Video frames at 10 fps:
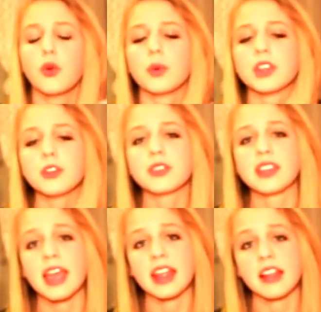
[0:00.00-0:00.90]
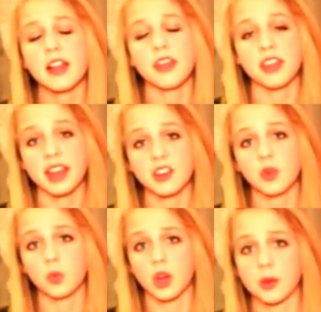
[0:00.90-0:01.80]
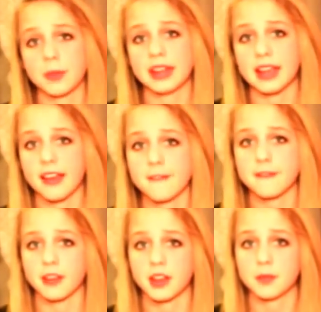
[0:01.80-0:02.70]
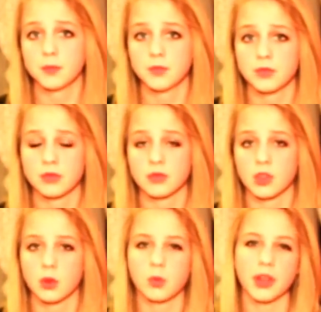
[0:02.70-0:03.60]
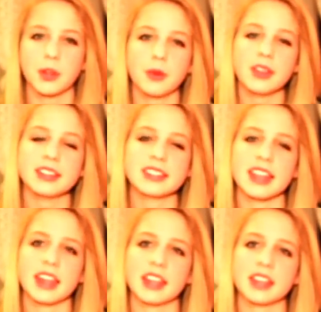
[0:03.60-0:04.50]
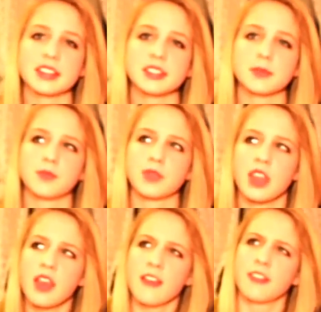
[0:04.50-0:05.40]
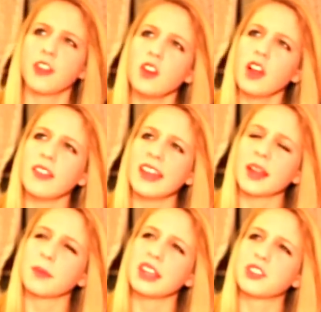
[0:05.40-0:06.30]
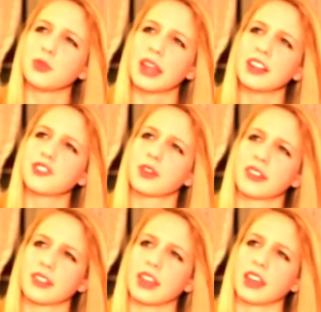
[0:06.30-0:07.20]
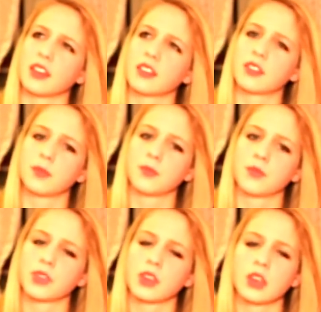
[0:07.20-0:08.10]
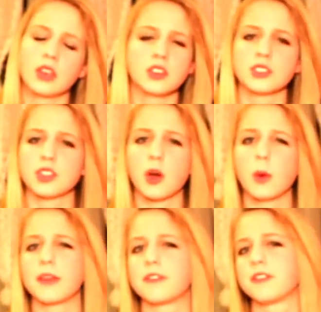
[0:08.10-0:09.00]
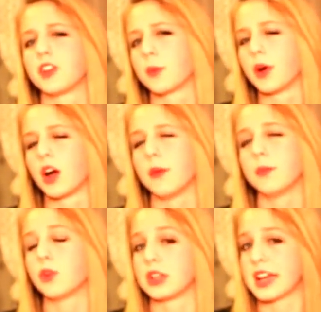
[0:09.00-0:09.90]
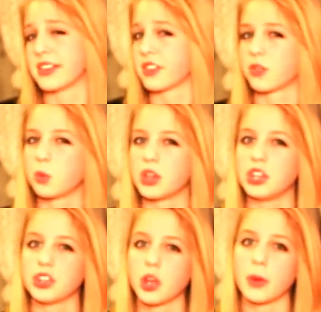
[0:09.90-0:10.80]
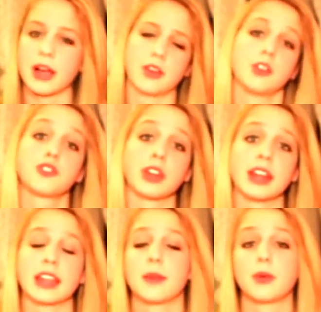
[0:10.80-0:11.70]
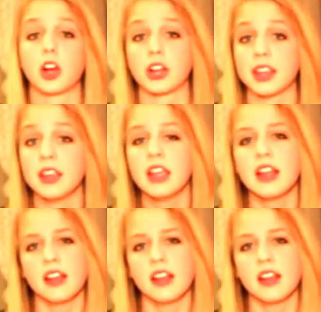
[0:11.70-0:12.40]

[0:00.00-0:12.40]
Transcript: When you say, they don't want me to have fun, what you're really saying is, they're not letting me do dangerous things. So if your mom or dad doesn't want you to go out and drink and party,